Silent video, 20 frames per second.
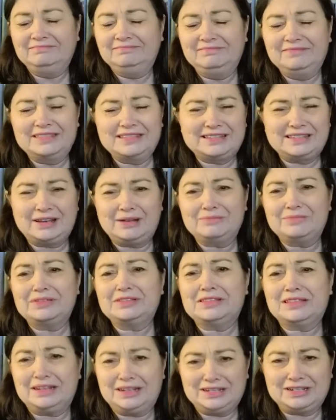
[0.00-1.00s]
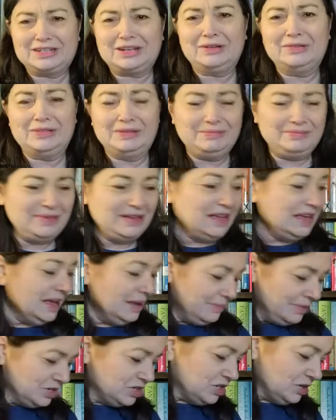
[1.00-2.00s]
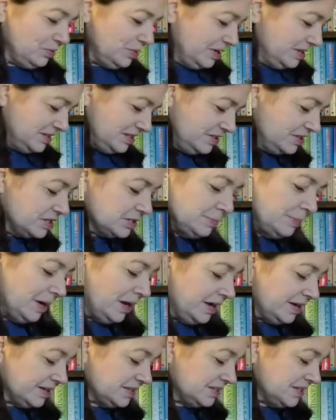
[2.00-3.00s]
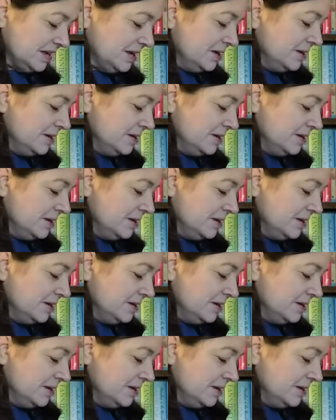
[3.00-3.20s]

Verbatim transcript: So I'm just going to show them. I'm going to show what's in this box.